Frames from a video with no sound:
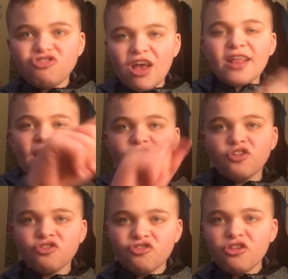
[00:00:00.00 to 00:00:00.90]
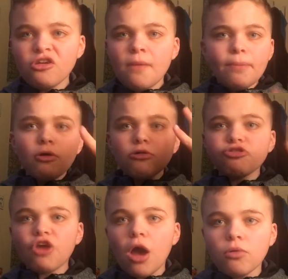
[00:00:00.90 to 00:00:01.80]
Shed Evans, Paul
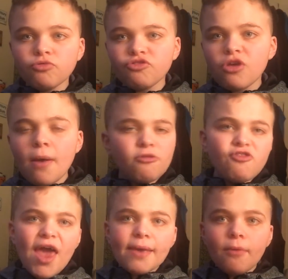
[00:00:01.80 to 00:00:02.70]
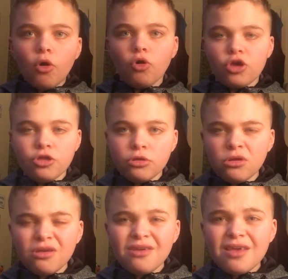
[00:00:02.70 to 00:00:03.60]
Jones, Craig Morgan.
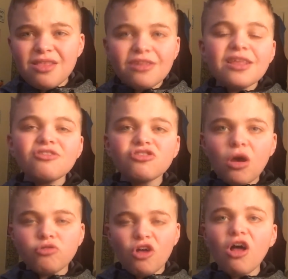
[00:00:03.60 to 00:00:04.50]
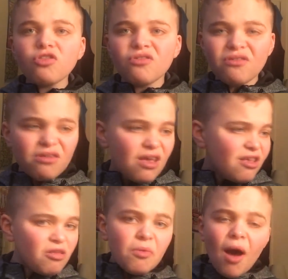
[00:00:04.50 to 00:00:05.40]
The list goes on.
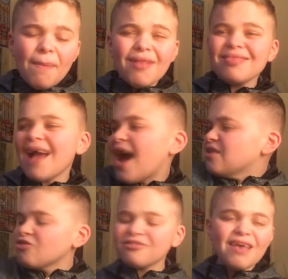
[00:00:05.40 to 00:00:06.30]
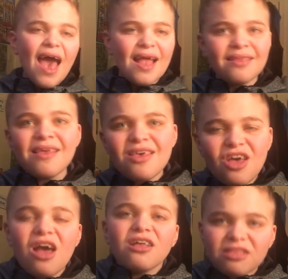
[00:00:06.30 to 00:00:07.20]
We've got about 9 or 10
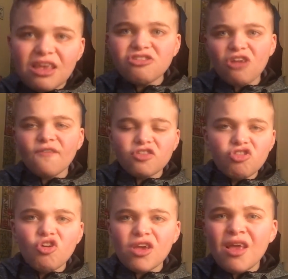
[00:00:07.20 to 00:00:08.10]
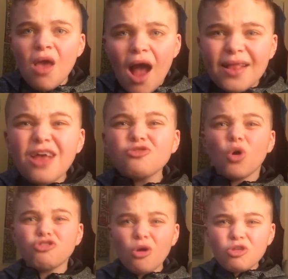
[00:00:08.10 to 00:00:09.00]
that are at least over 30. And our
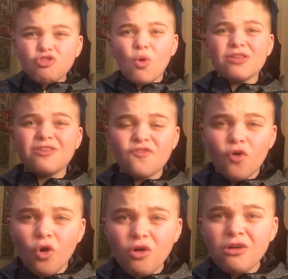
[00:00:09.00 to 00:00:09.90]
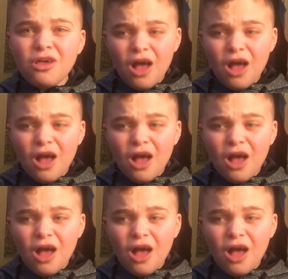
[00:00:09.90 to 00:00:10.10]
squad's only 24